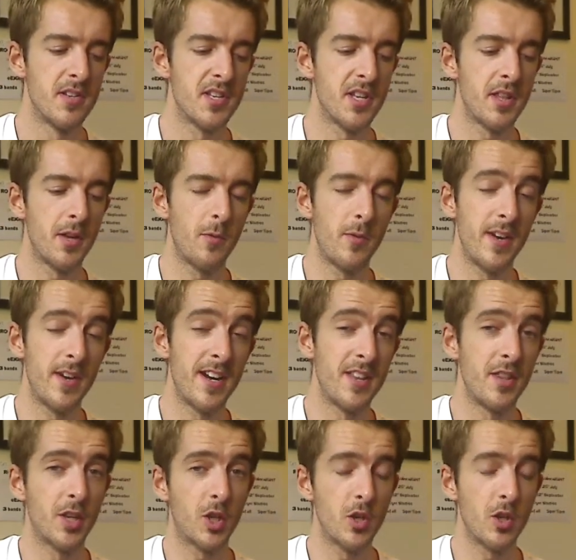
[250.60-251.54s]
so that we're
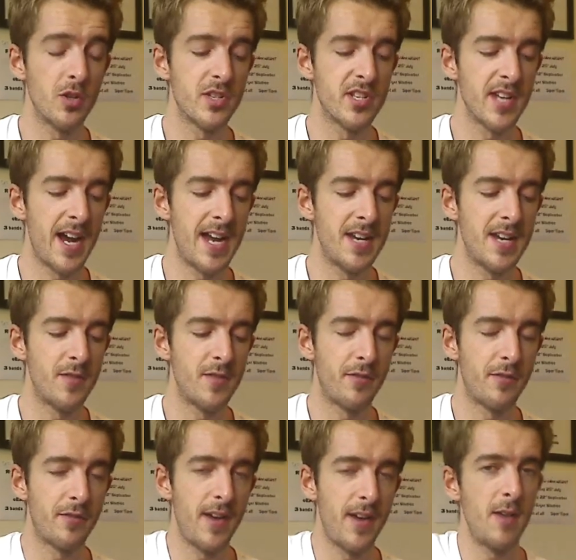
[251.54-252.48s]
at the good side
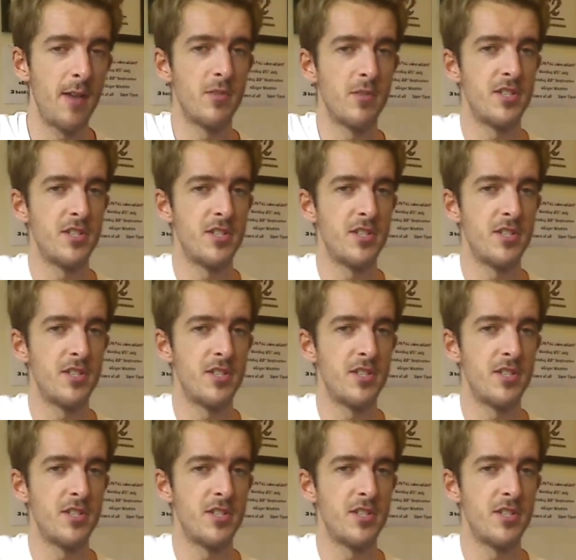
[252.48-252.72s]
of the fret,